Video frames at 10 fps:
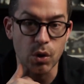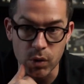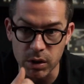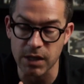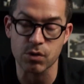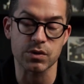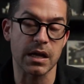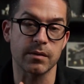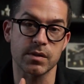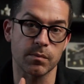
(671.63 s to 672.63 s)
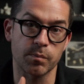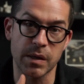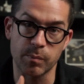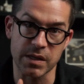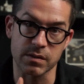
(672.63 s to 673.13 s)
collector's items
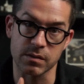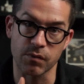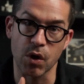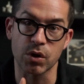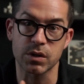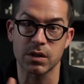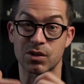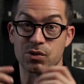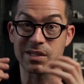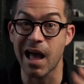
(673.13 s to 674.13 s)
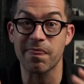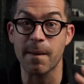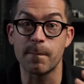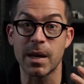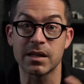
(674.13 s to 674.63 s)
and pieces of art. There's not
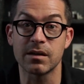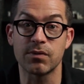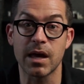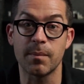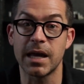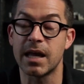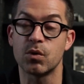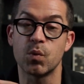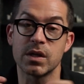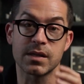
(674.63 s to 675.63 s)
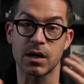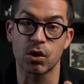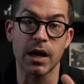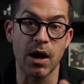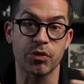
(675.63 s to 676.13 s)
that many of them, and the ones that
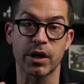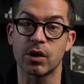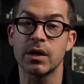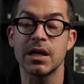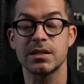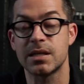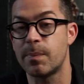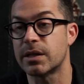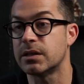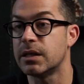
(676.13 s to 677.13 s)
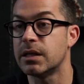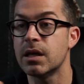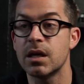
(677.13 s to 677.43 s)
are out there typically,